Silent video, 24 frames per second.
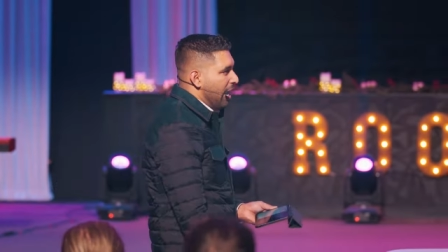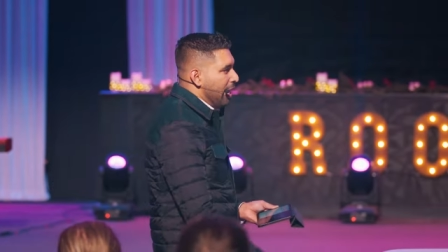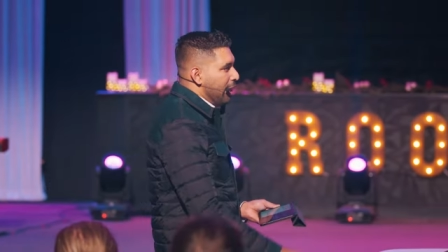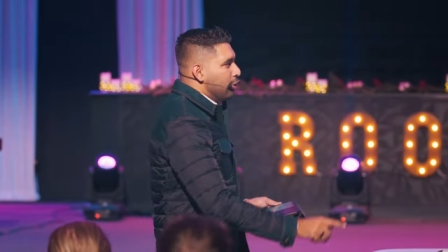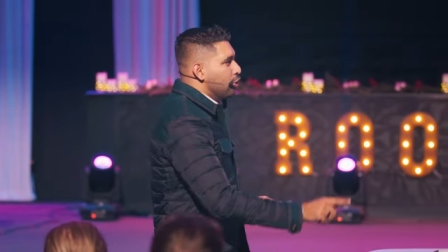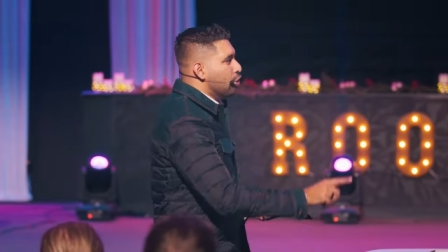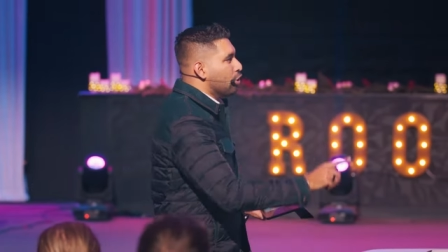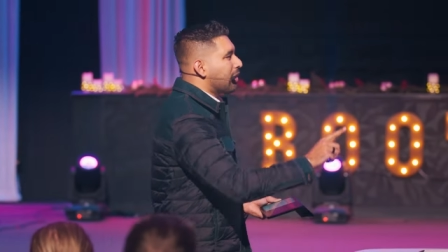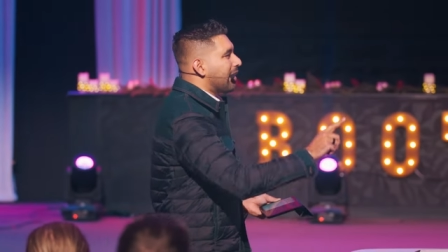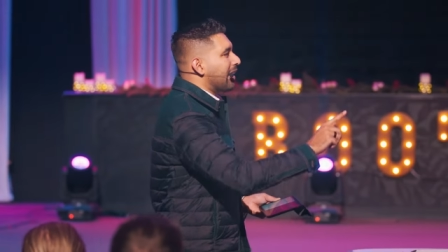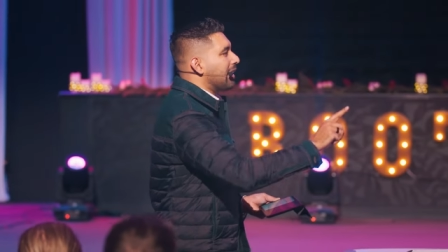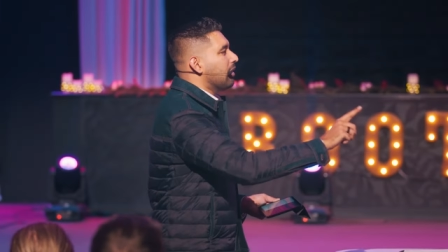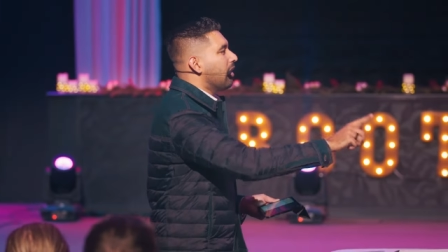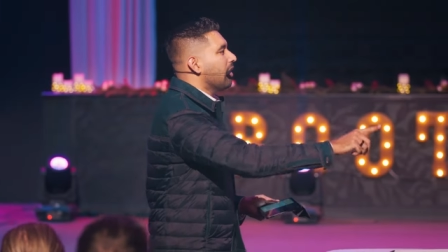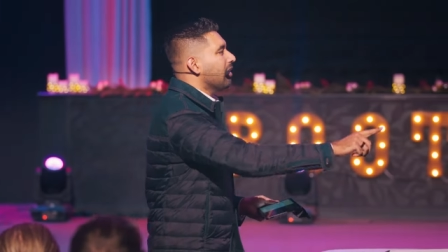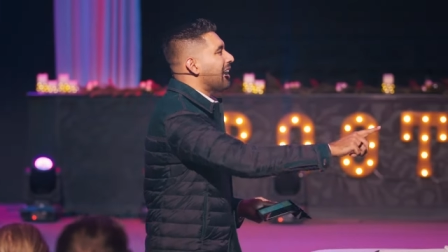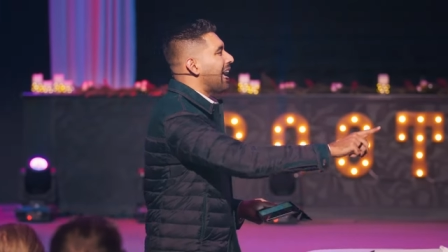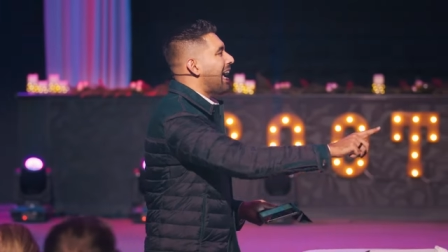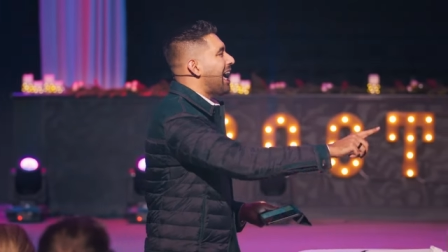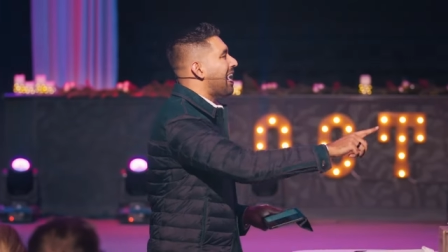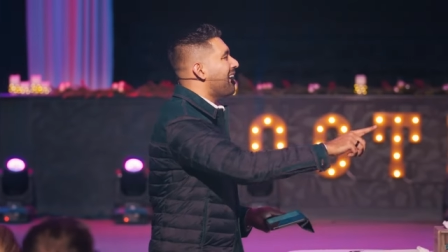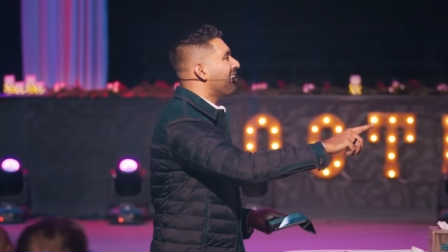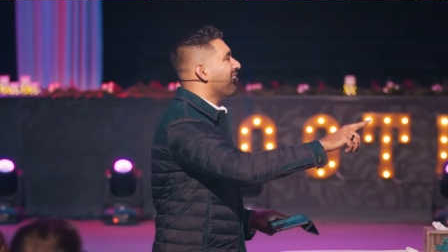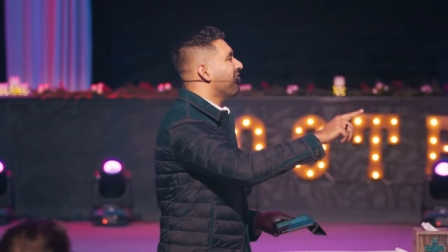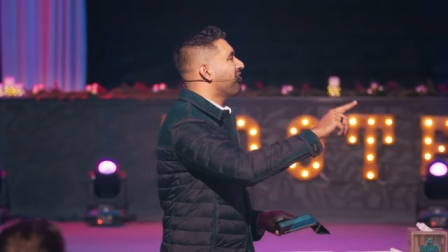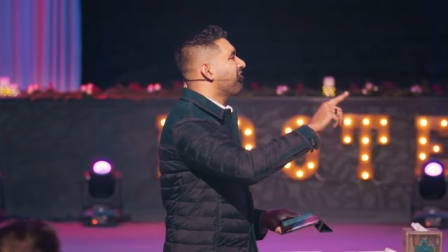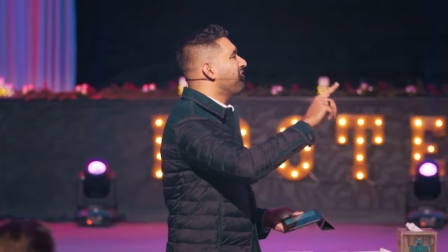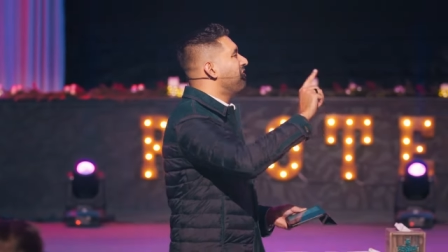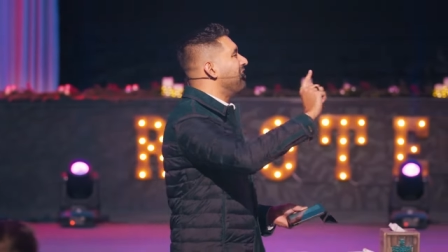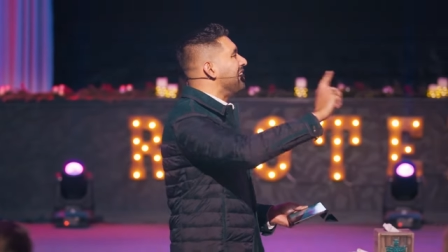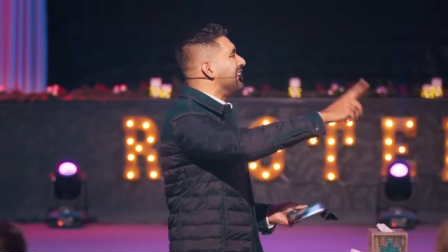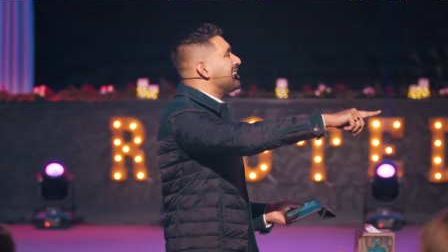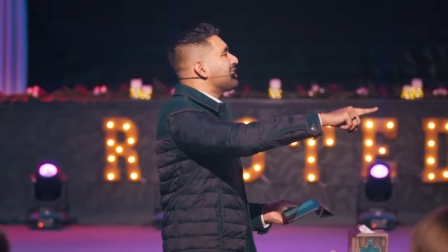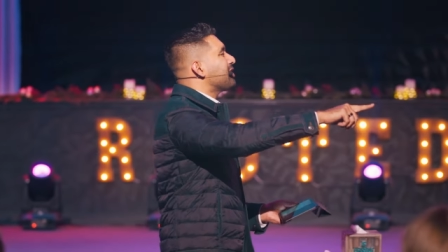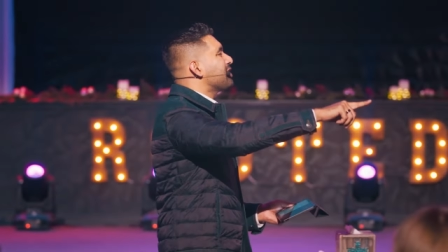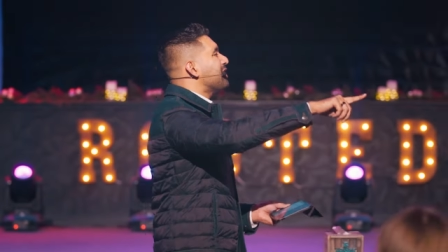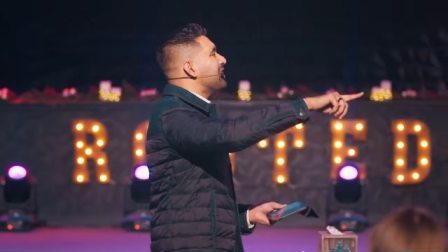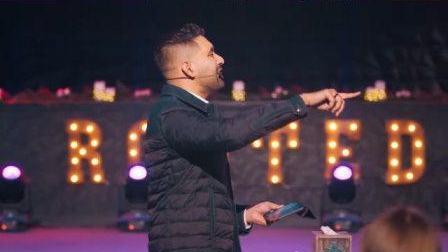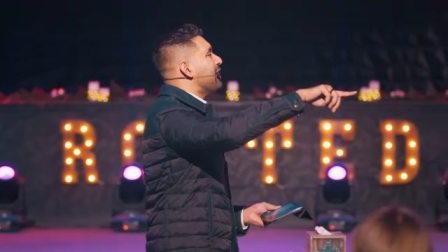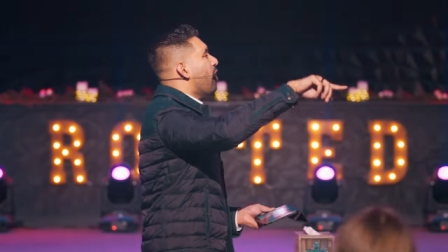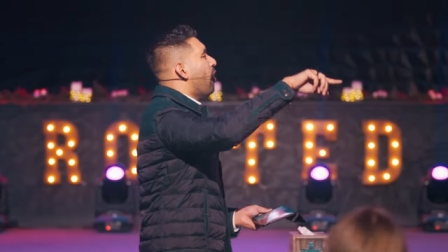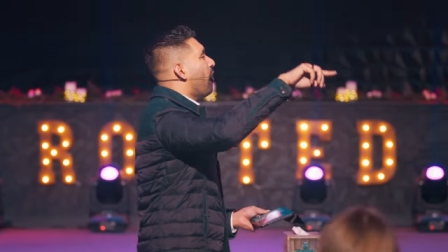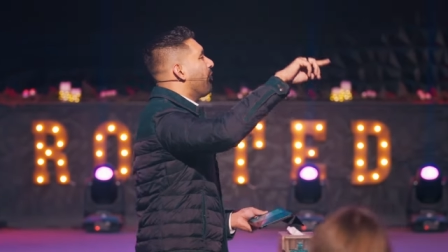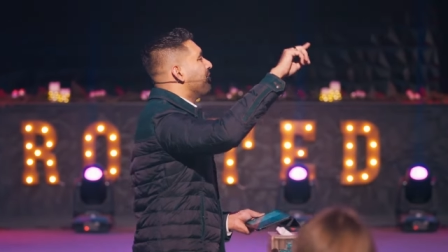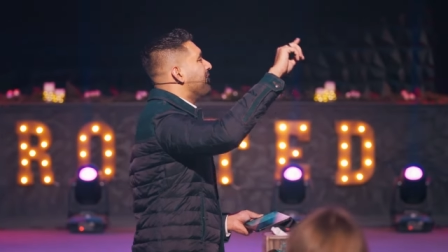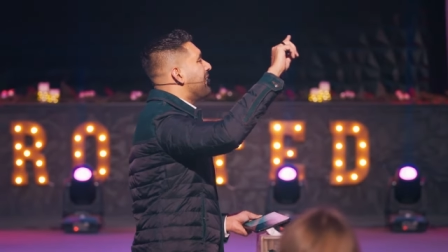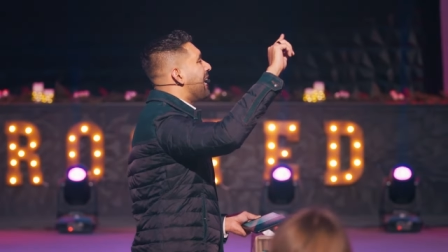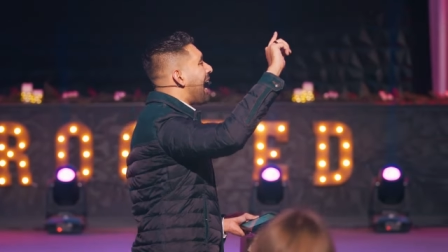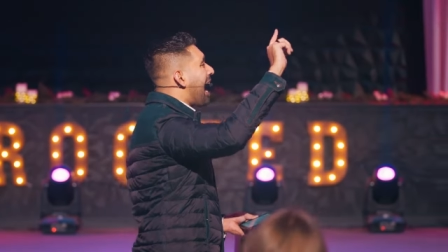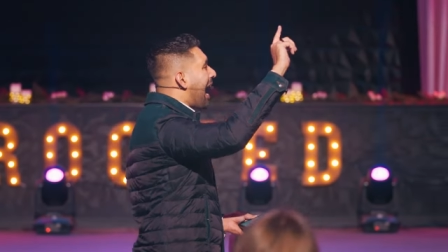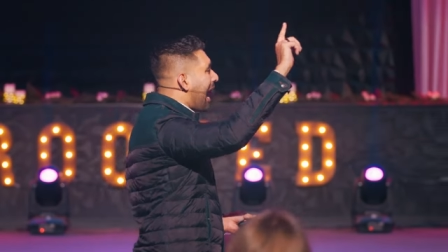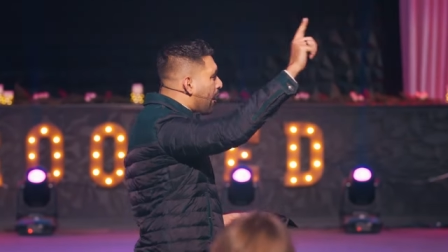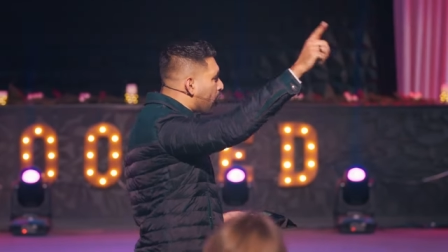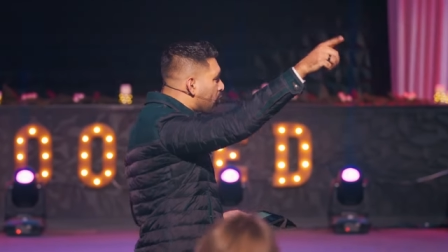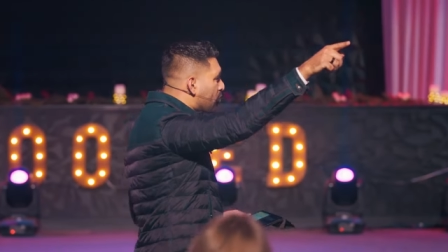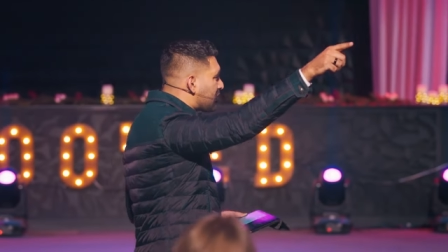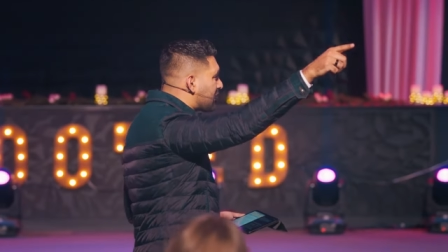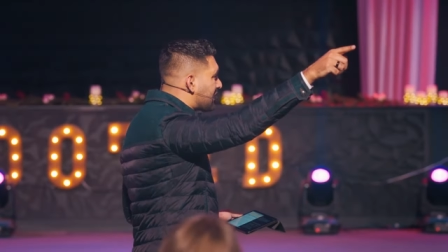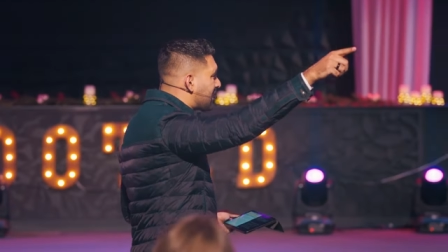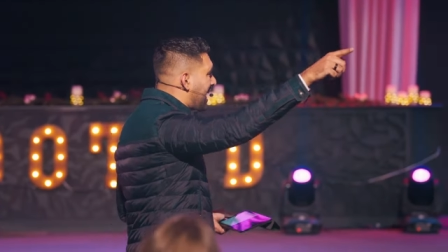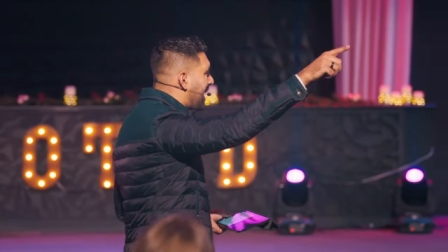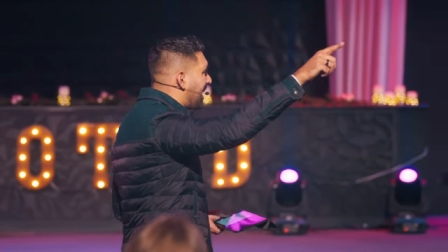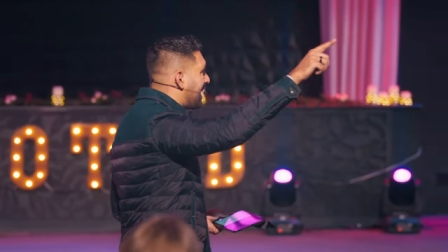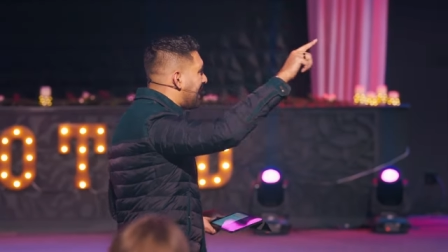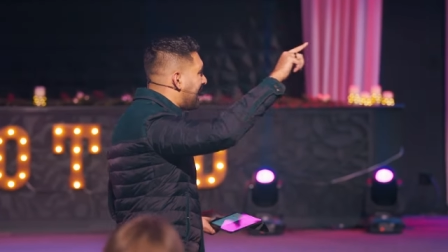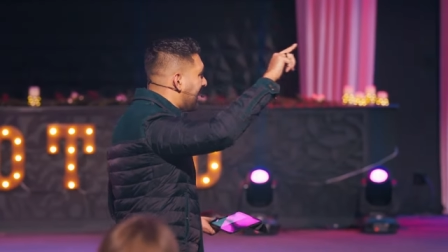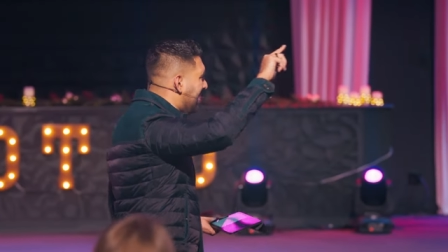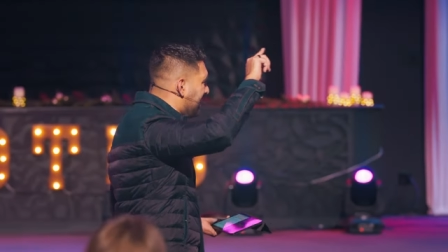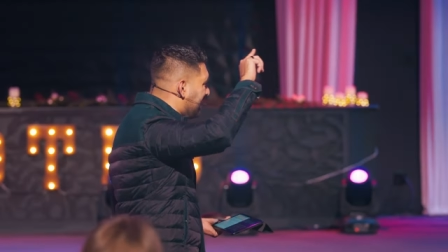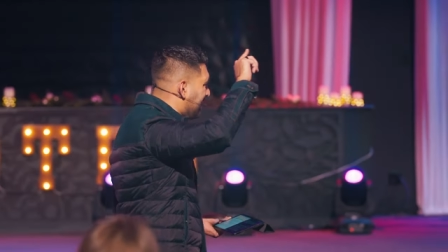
You cannot have victory on the outside in